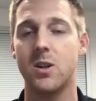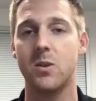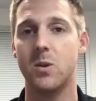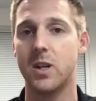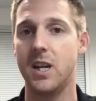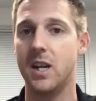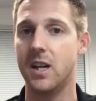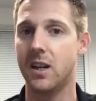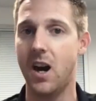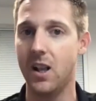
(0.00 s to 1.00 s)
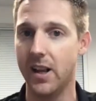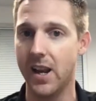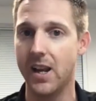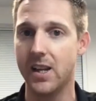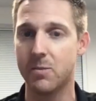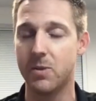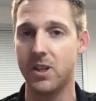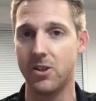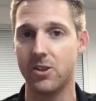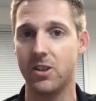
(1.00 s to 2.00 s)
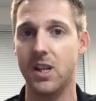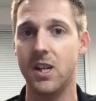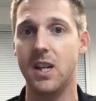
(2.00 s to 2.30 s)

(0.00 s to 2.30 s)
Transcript: working holidays potentially,